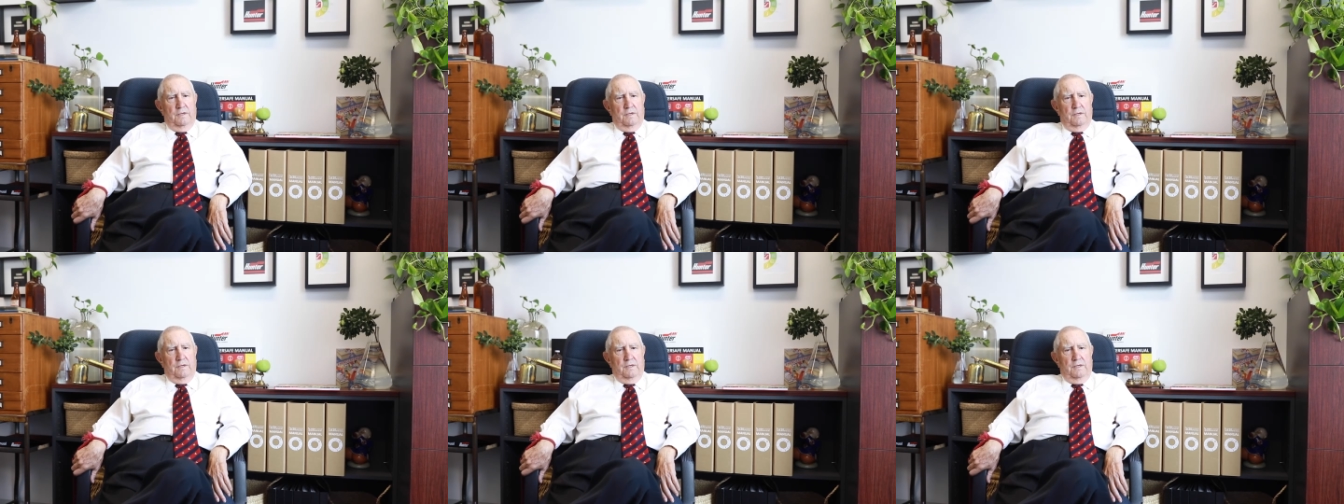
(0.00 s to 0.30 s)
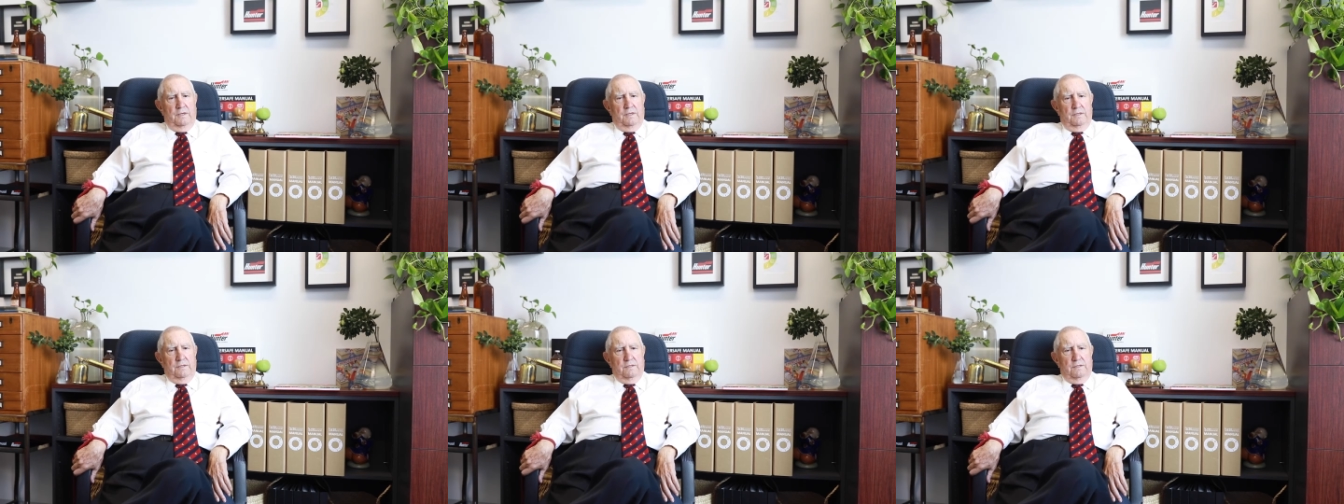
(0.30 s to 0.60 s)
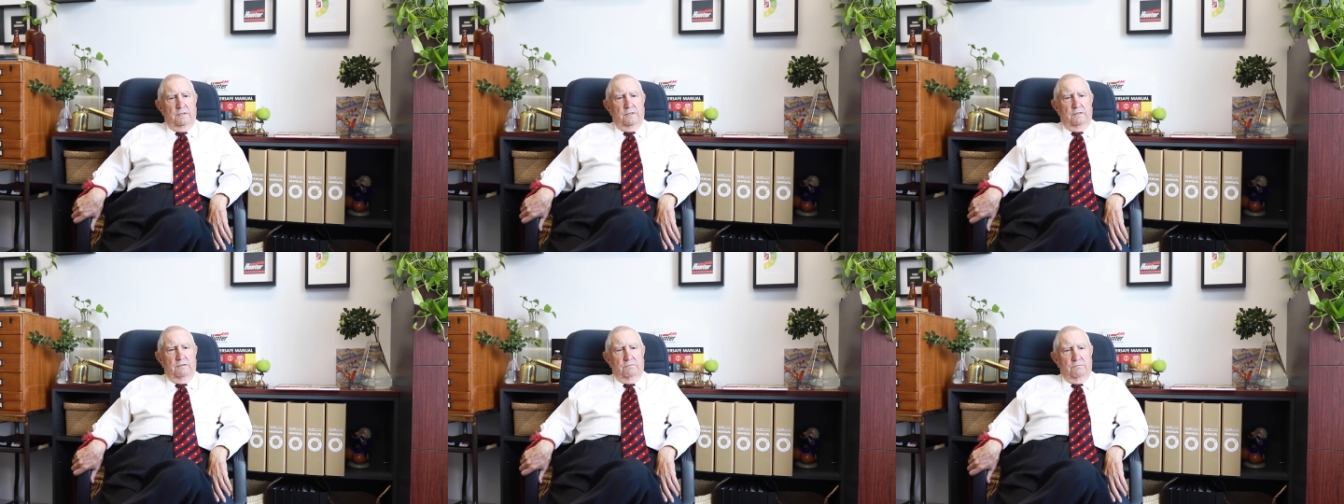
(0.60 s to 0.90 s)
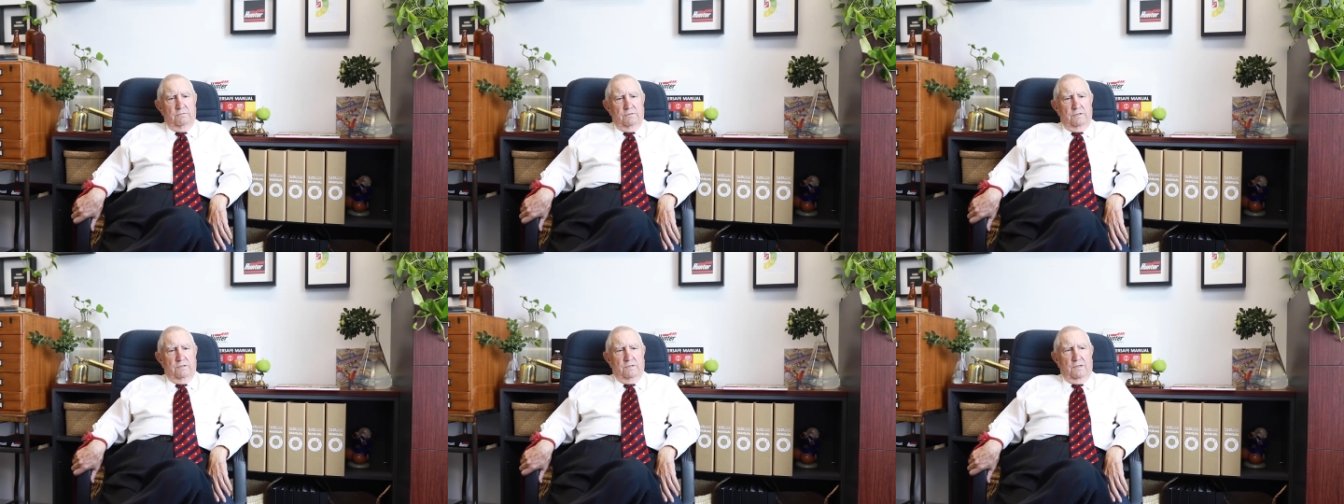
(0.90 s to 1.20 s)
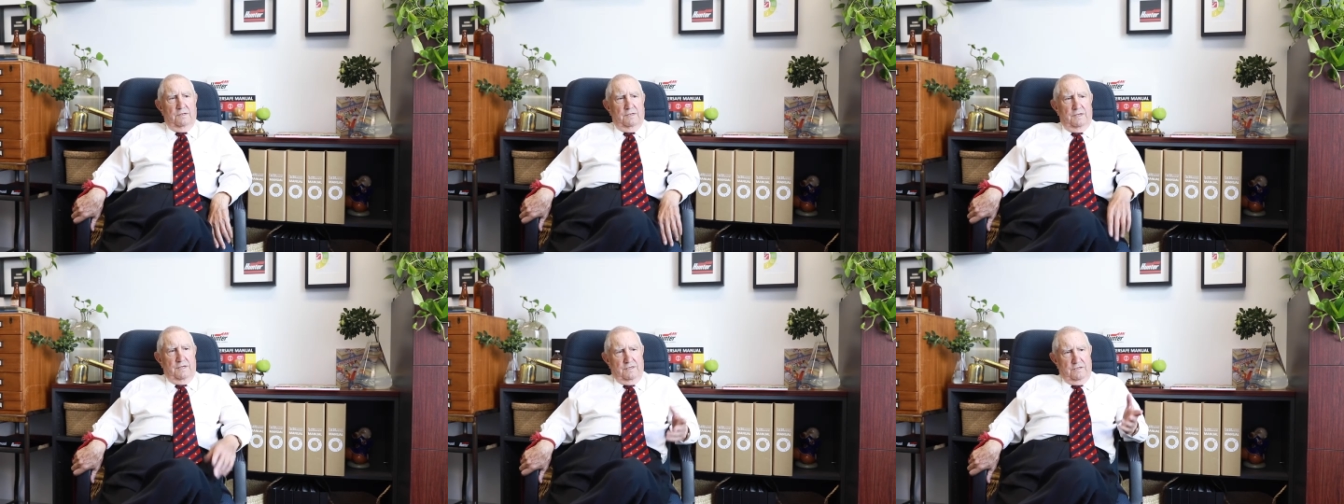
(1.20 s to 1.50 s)
And uh, the
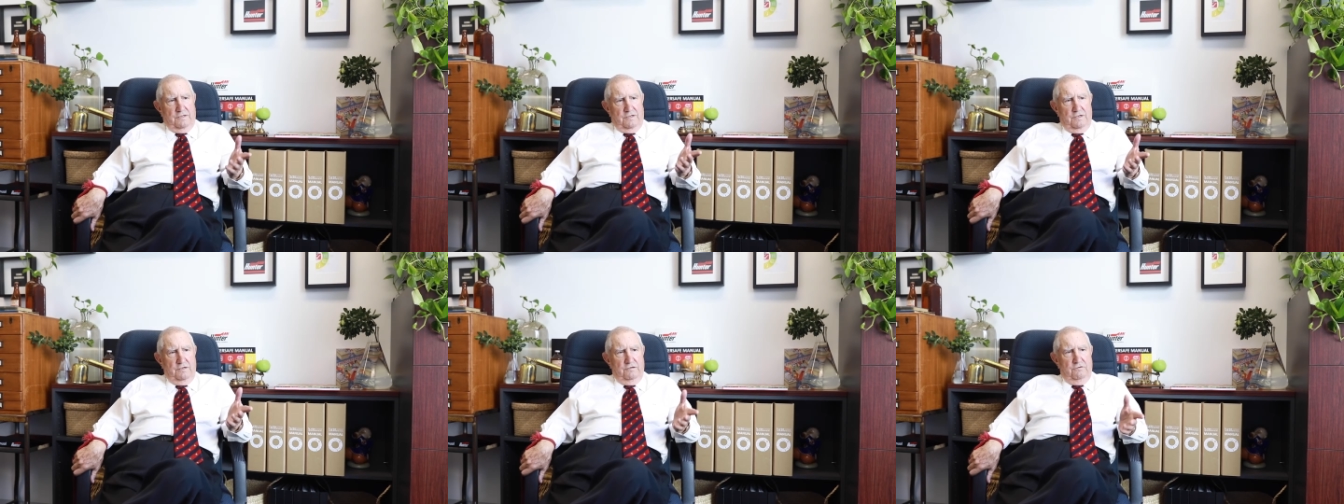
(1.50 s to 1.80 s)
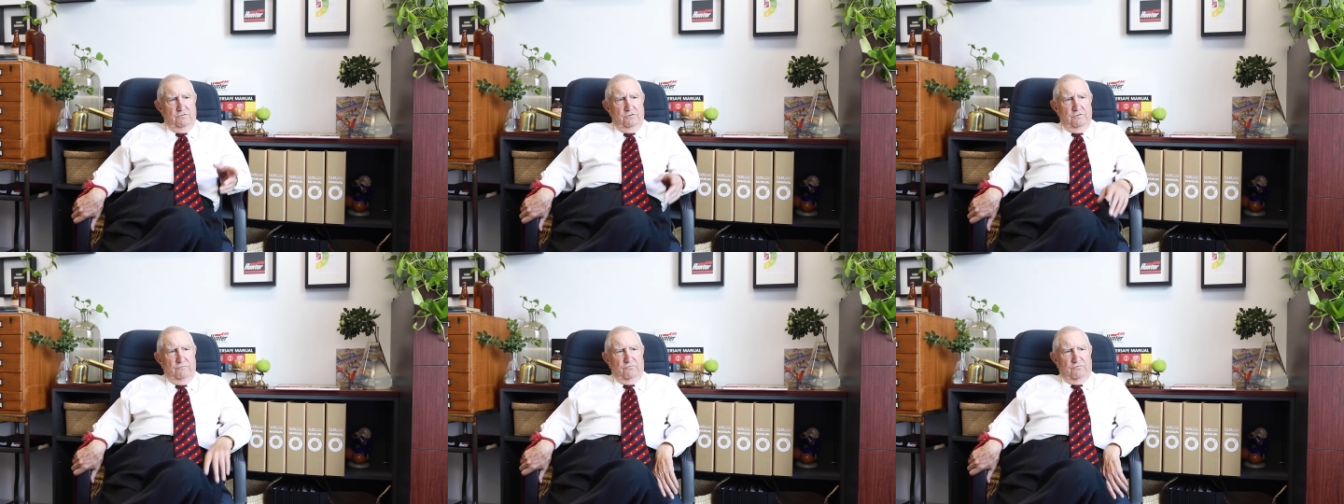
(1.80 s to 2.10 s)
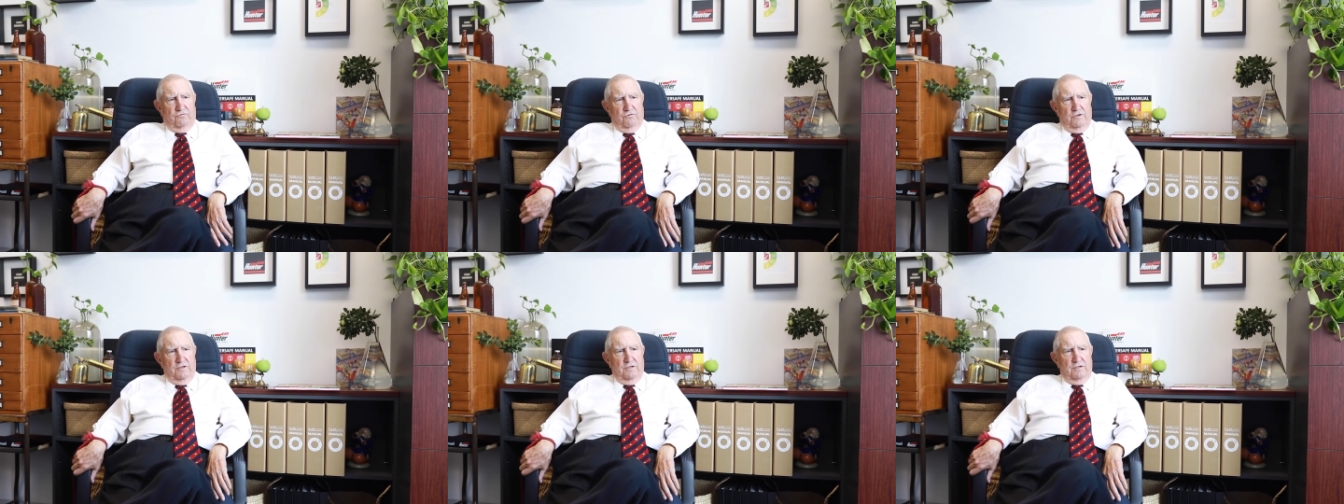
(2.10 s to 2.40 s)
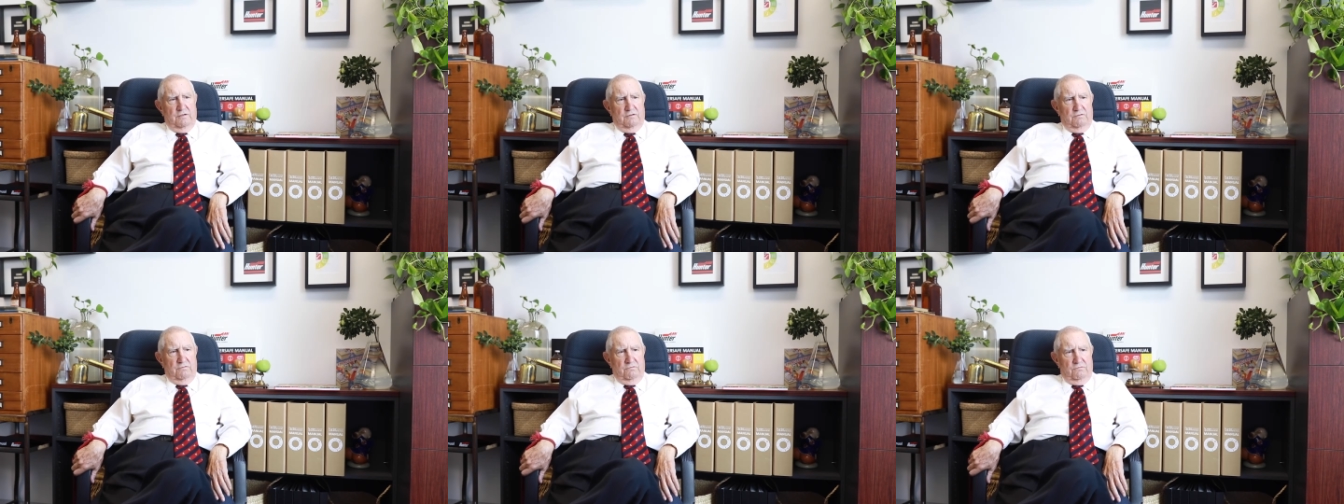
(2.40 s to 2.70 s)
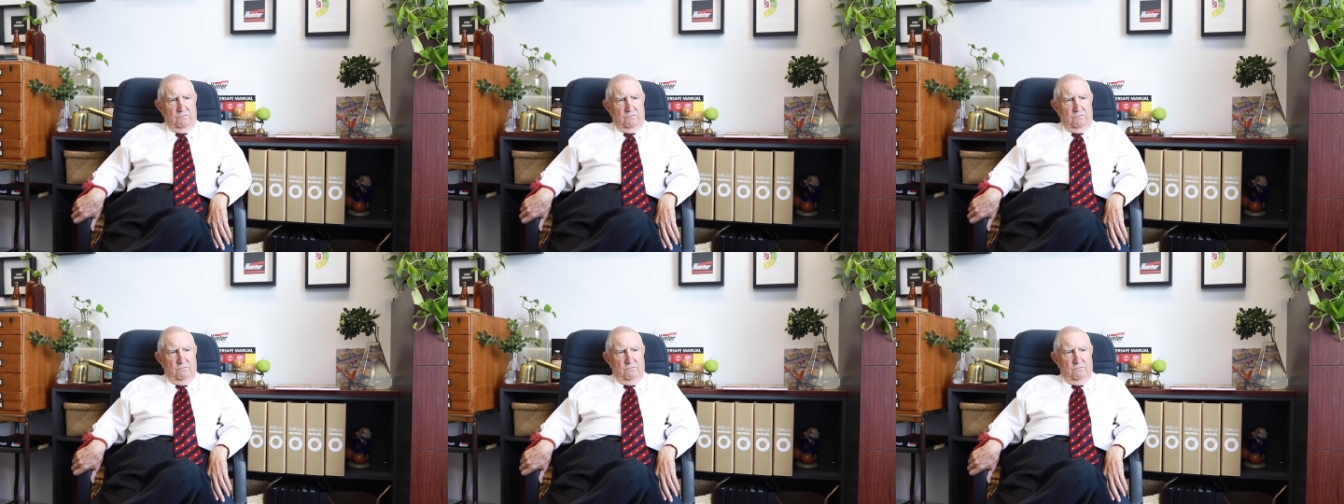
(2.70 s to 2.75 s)
latter years, you've seen